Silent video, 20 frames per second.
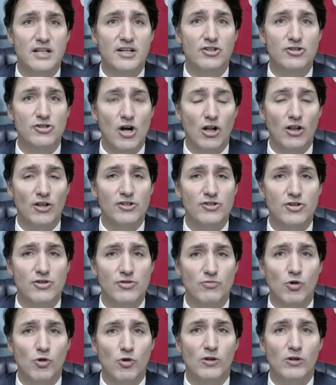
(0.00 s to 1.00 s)
that acknowledge
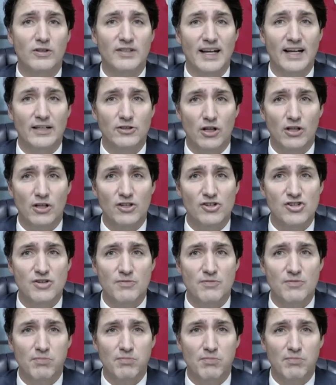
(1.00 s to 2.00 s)
the role
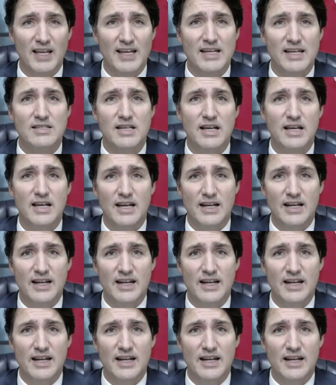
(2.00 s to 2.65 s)
technology plays in